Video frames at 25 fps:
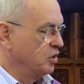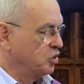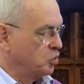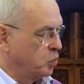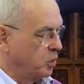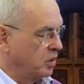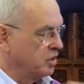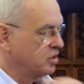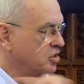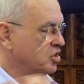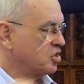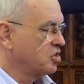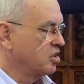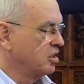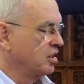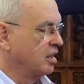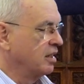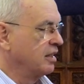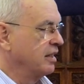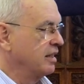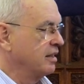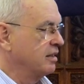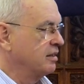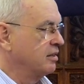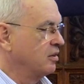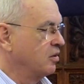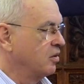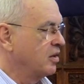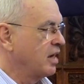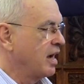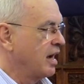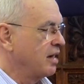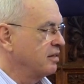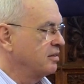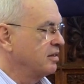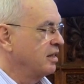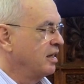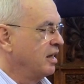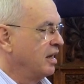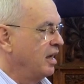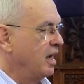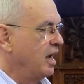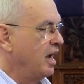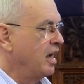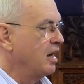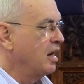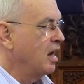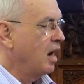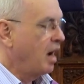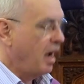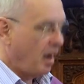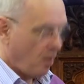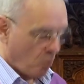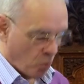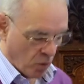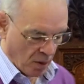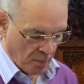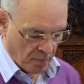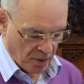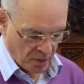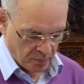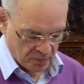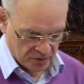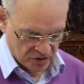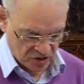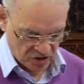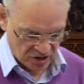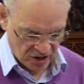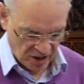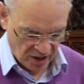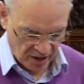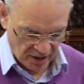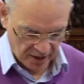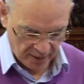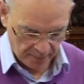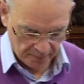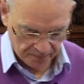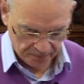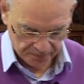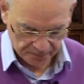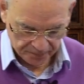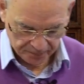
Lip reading: which we're just going to look at in one moment's time.